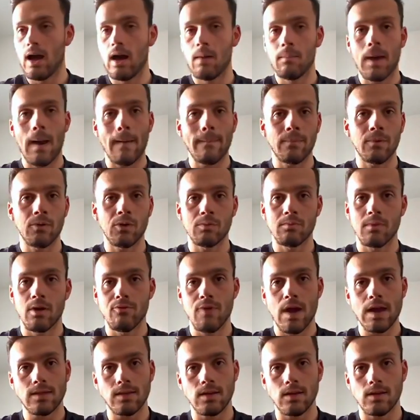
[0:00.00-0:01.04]
I'm happy with my
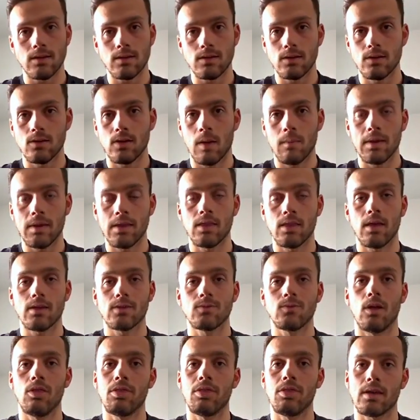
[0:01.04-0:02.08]
racing suit. I mean, that's
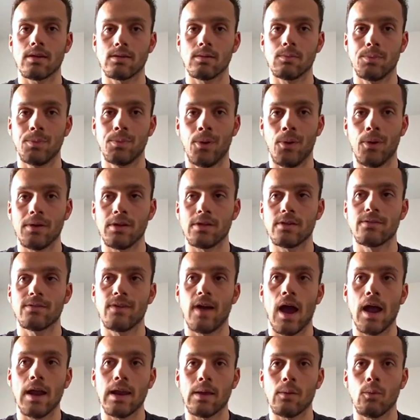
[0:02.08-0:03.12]
one thing that's important is
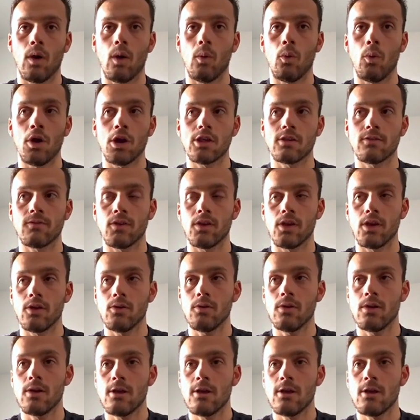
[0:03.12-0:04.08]
finding what works for you.